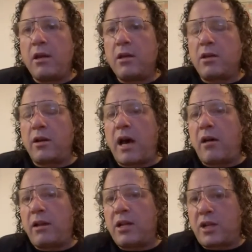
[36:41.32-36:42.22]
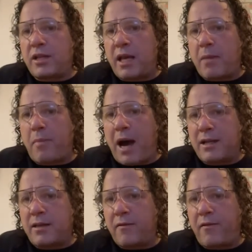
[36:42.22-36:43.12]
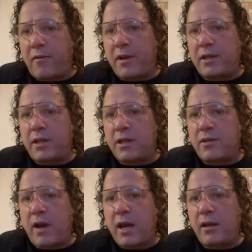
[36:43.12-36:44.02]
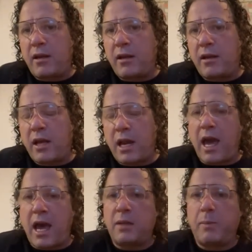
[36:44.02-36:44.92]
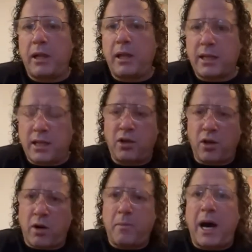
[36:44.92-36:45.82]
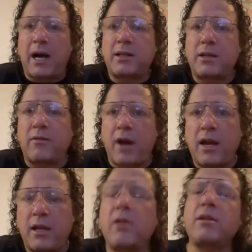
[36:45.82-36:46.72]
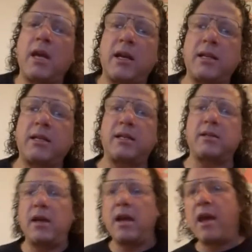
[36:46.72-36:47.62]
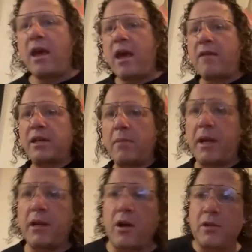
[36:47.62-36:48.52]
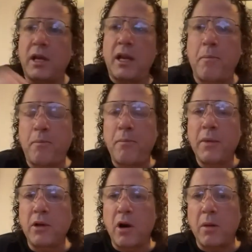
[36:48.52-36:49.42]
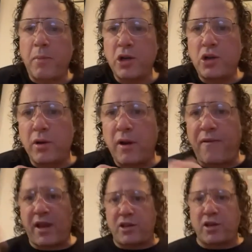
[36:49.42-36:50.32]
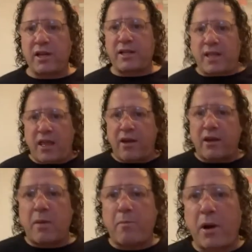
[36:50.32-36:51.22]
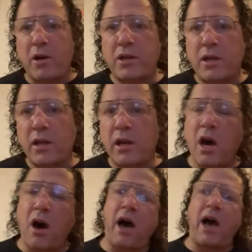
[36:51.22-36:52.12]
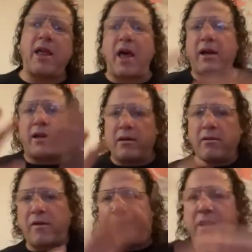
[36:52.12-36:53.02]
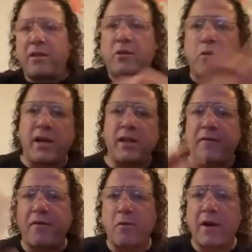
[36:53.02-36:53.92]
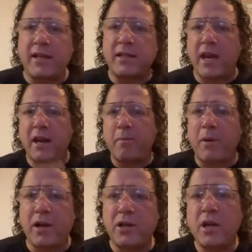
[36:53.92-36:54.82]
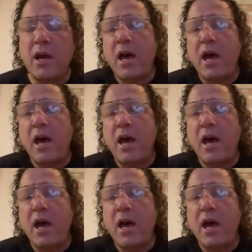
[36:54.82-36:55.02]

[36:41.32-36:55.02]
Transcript: So now let's just say boxing, for instance, right? And I asked Billy, I says, you're a boxer, right? He goes, yes. I says, if somebody goes and they go to punch you in the face, are you going to stay there and get punched? Goes, no, I can defend 20 different ways to any punch.